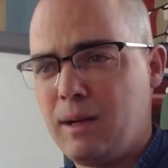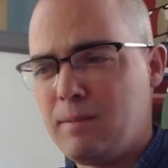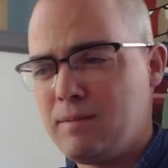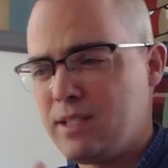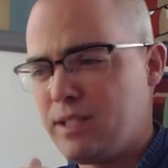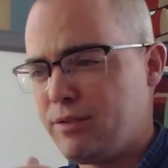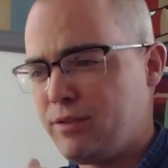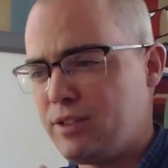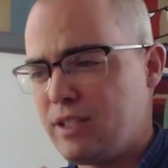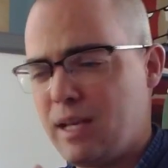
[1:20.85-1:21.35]

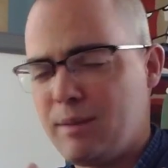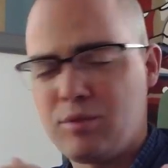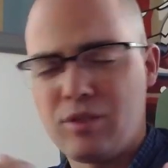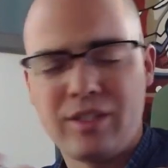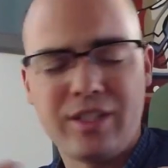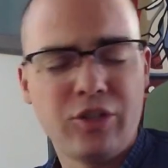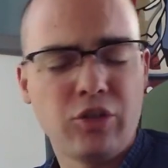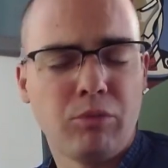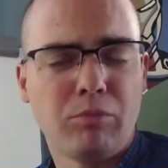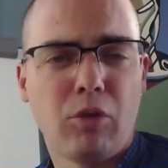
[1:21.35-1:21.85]
different types of
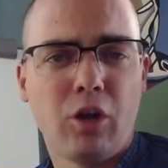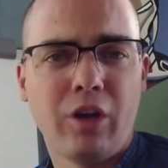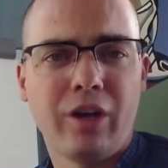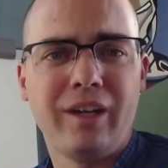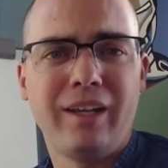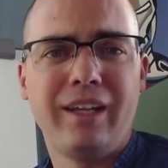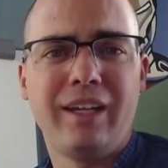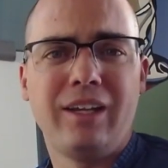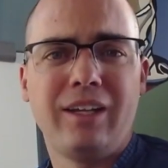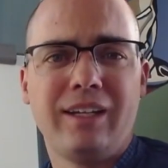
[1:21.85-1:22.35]
digital
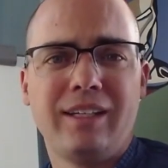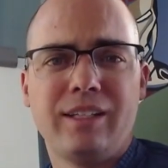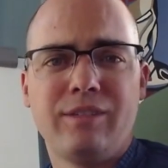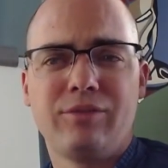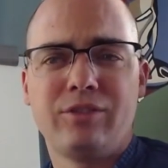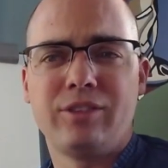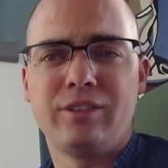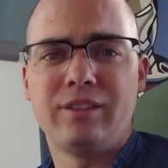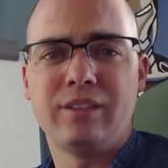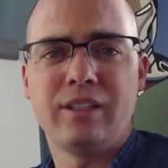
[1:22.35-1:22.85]
marketing and
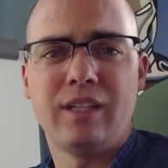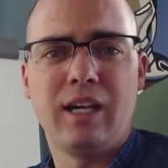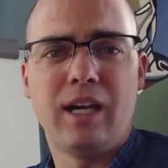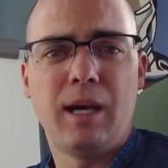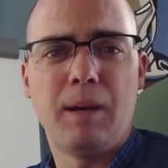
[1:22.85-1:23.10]
different